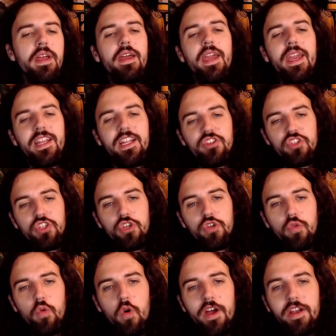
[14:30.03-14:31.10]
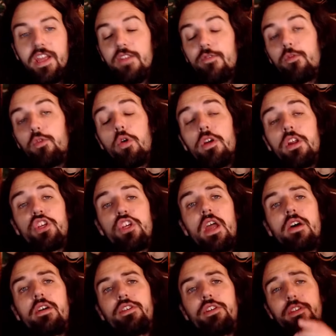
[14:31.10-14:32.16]
And it's 2-1. And Florida
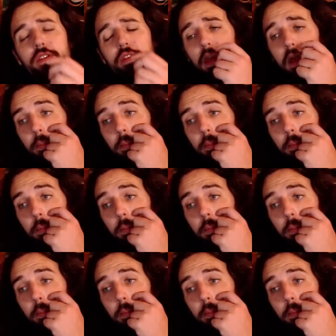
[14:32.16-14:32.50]
challenges.